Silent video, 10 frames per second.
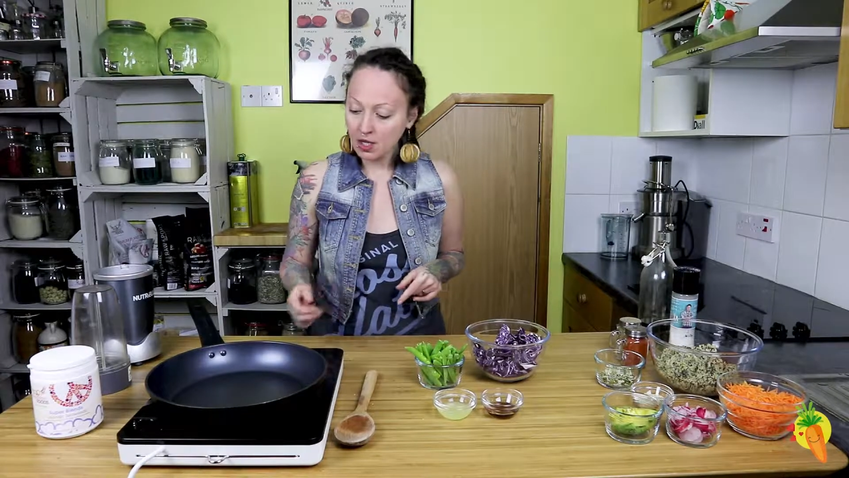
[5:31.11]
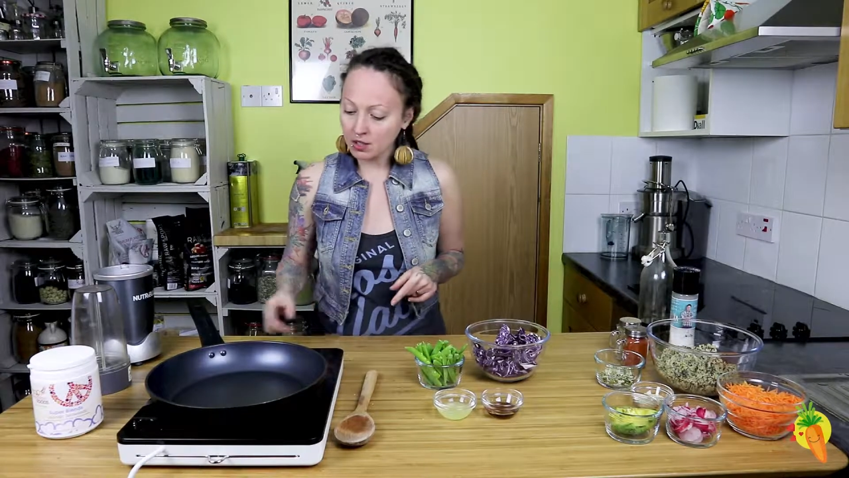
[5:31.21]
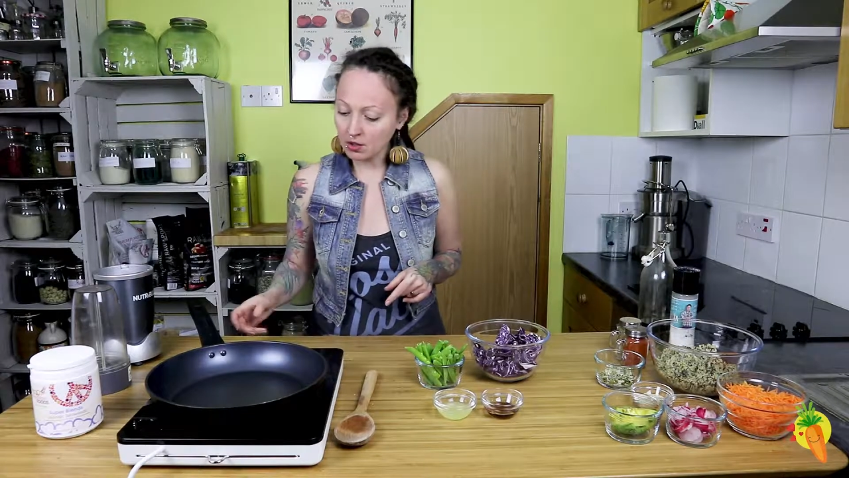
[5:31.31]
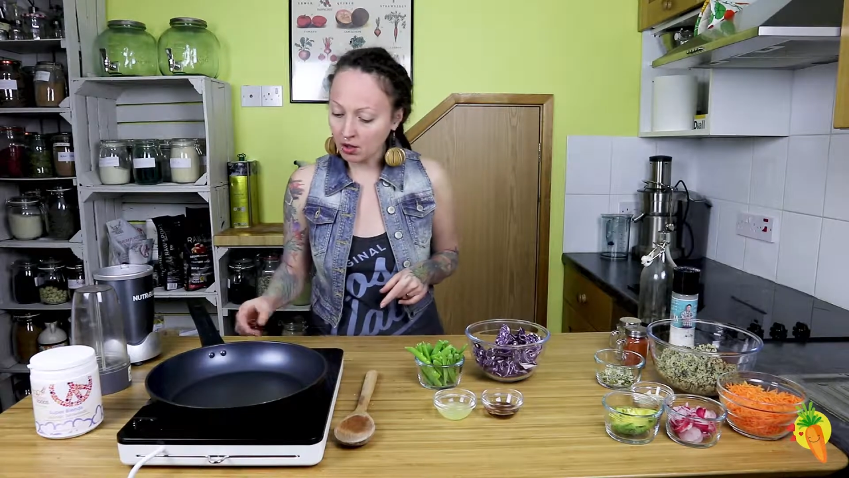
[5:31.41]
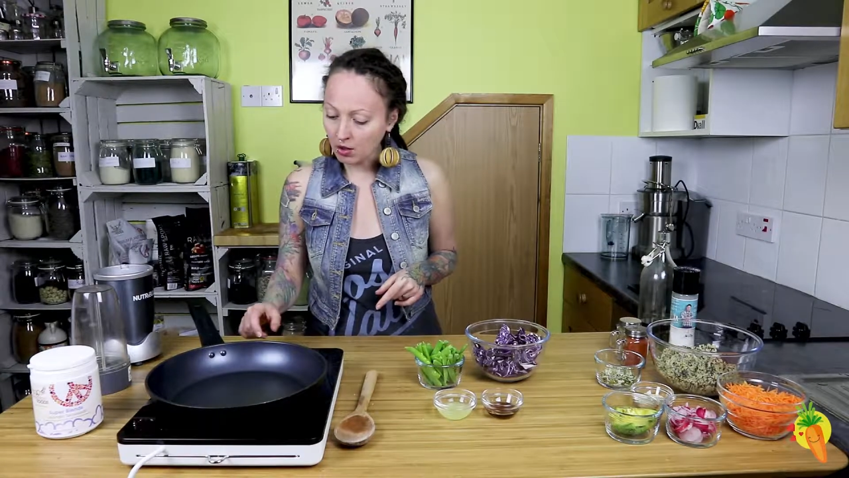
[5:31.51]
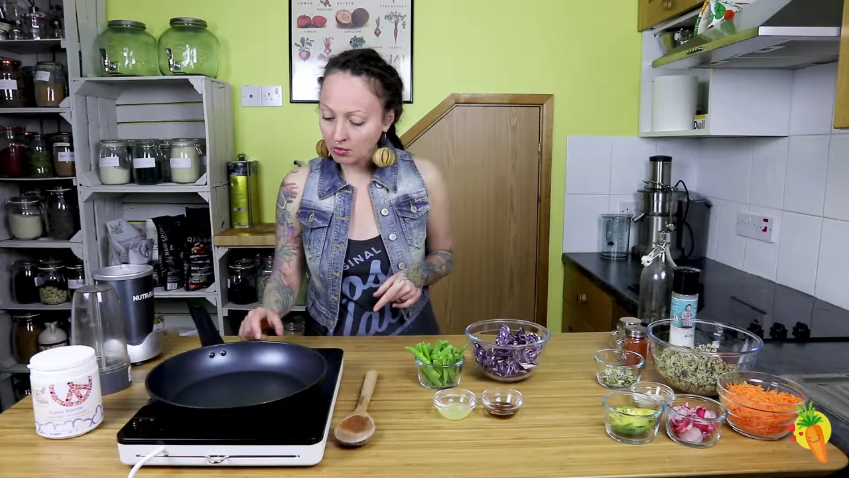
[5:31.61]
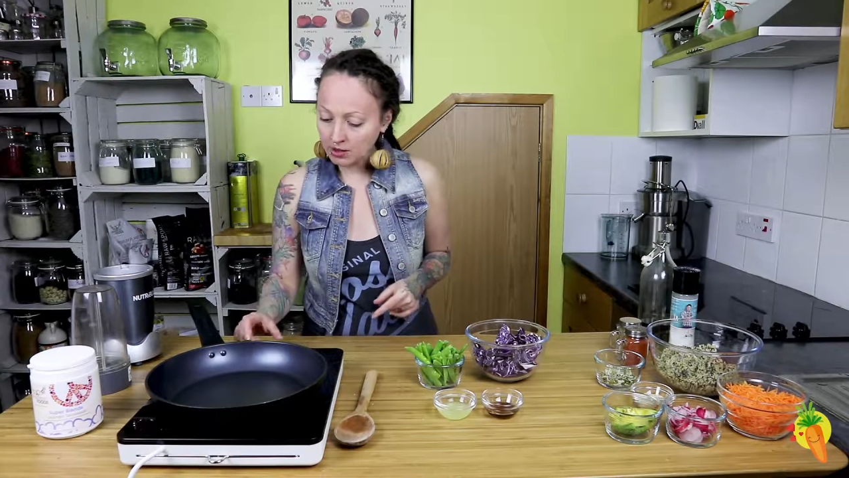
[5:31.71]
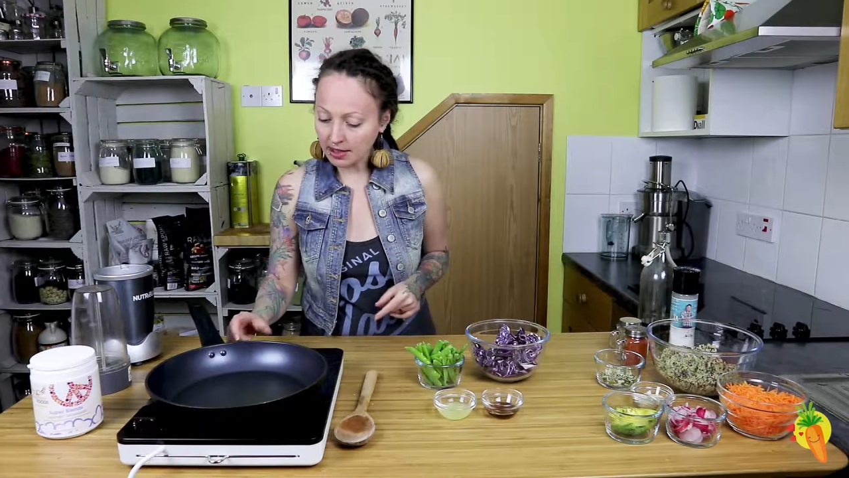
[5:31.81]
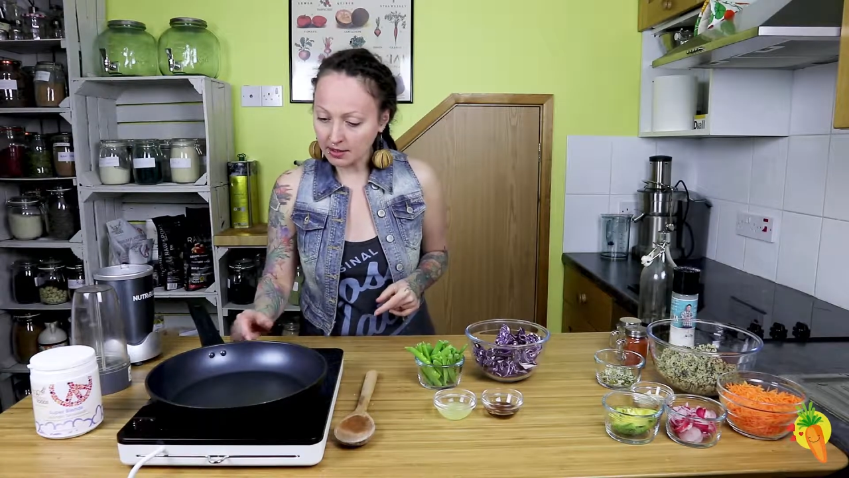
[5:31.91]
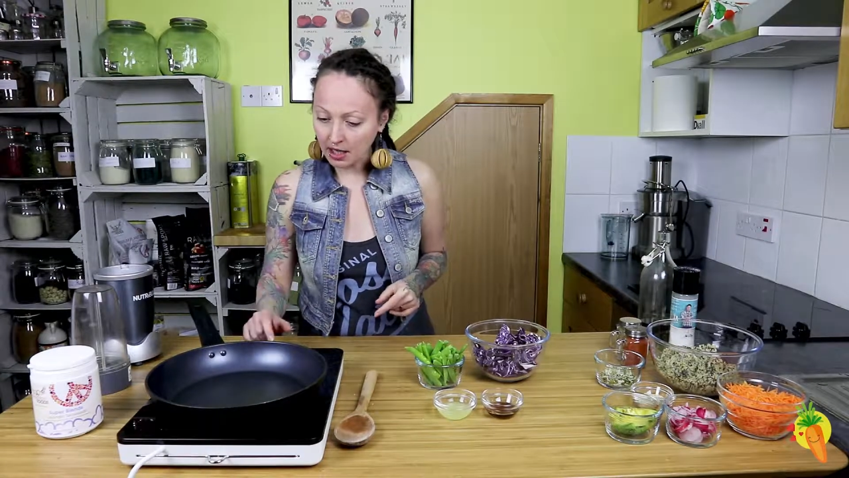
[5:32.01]
So
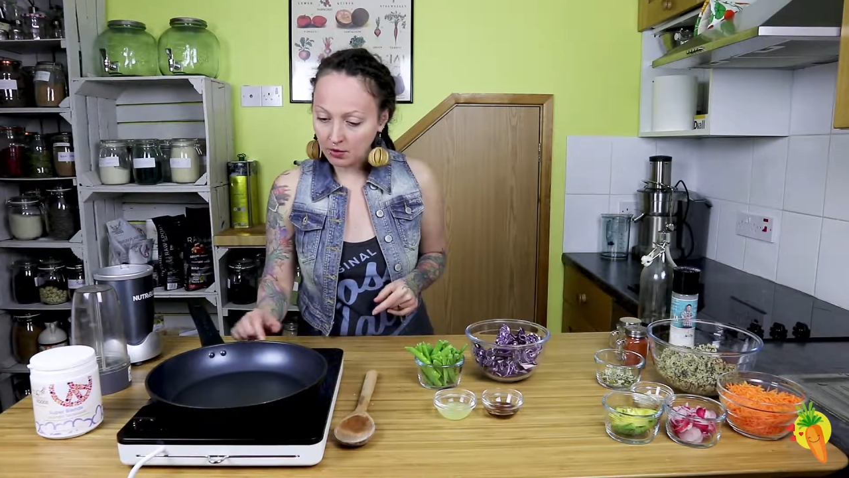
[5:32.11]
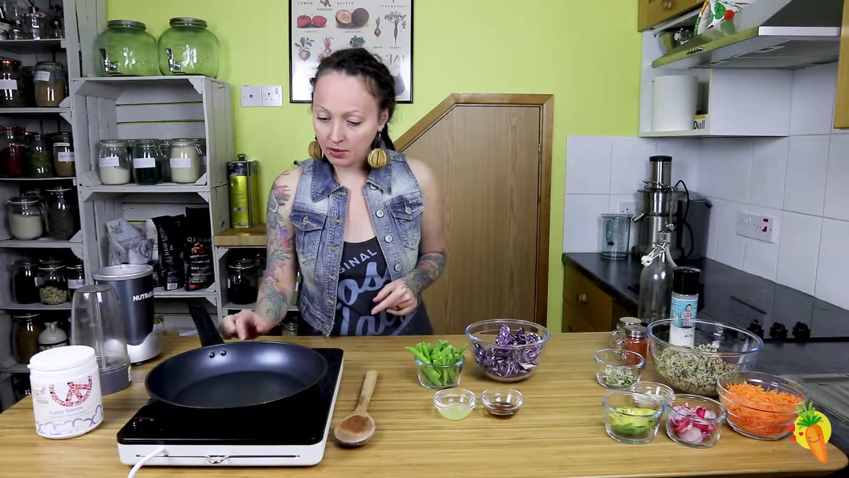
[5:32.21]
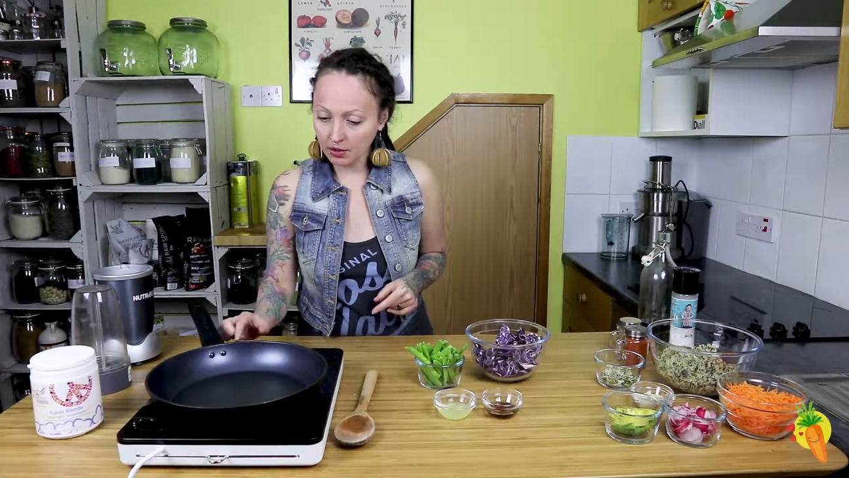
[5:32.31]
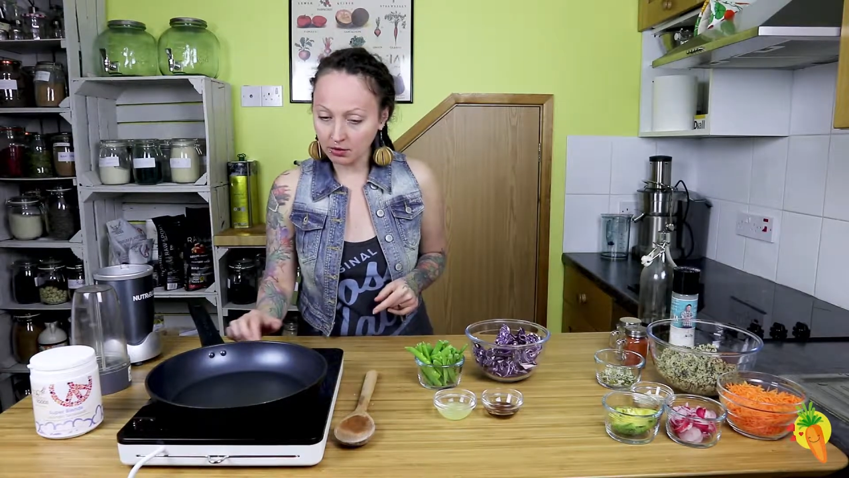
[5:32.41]
right now we're